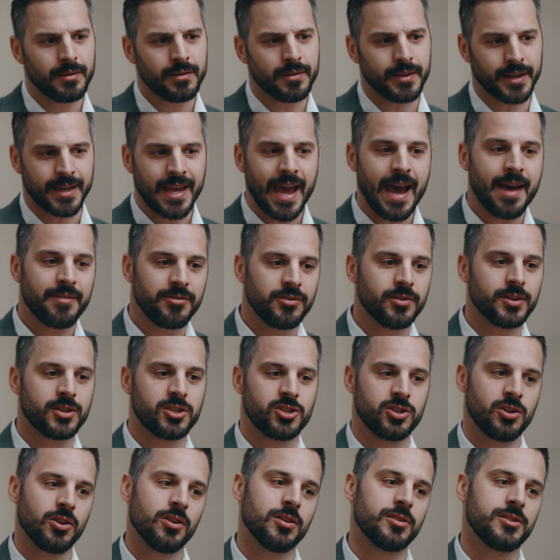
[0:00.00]
The Catholic
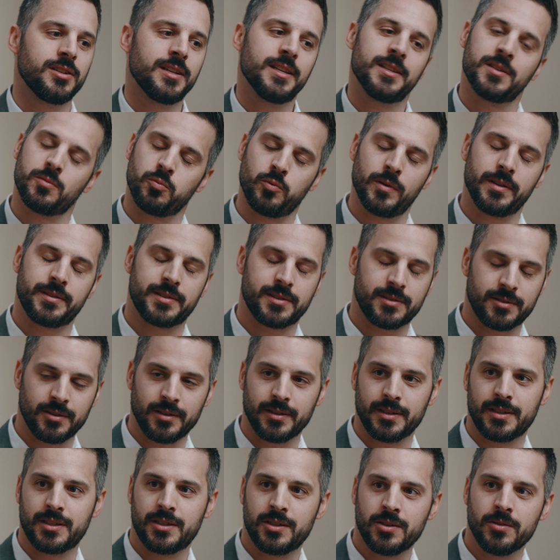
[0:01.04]
Church has
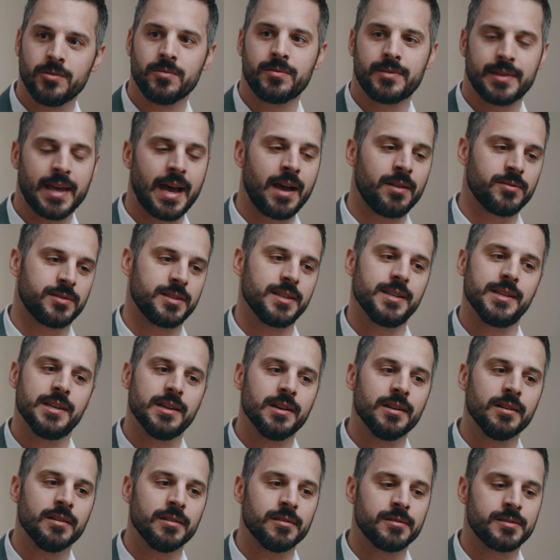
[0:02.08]
withstood 2,000
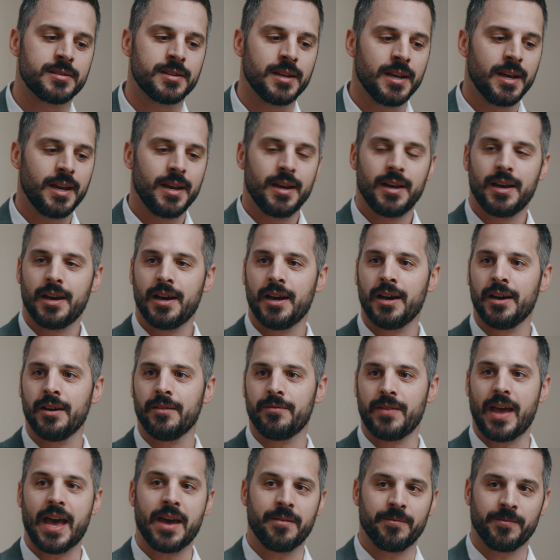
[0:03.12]
years
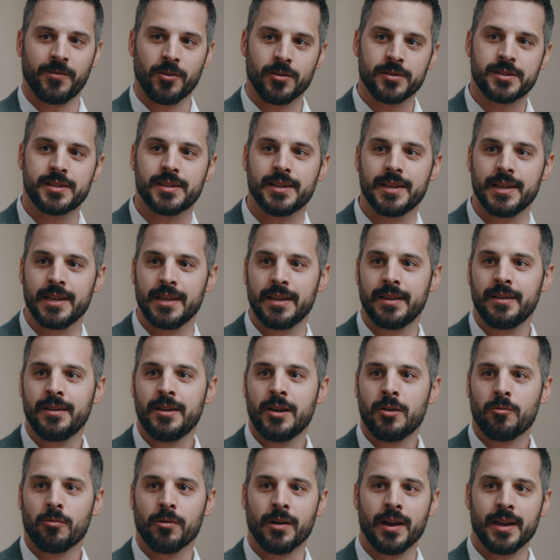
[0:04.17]
of adversity,
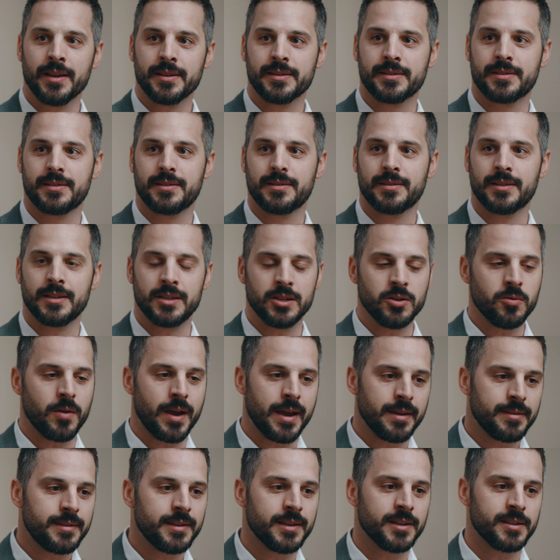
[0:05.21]
whereas the new
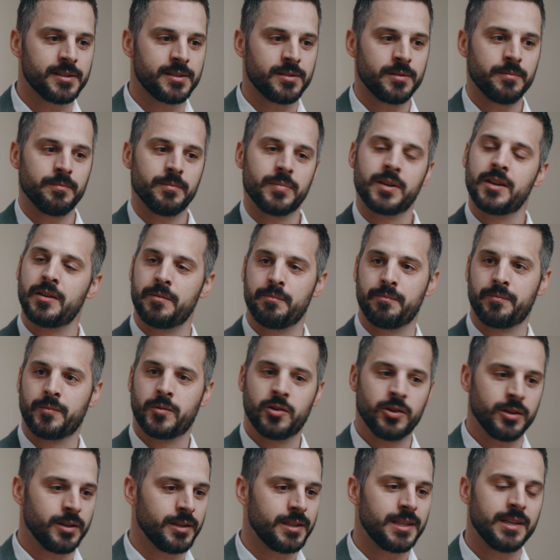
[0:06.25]
atheism could,
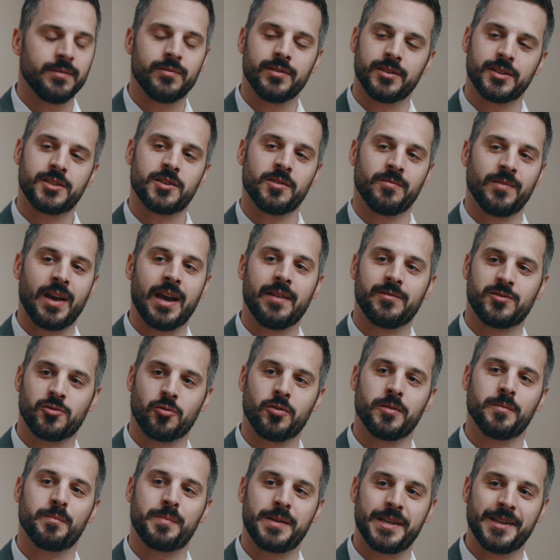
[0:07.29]
couldn't even survive
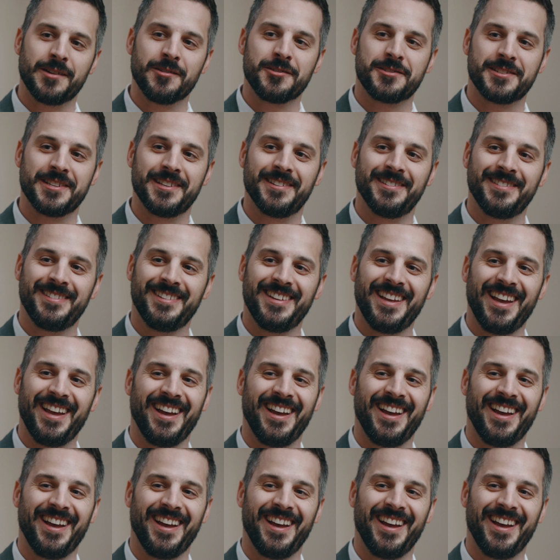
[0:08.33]
Jordan Peterson. Right.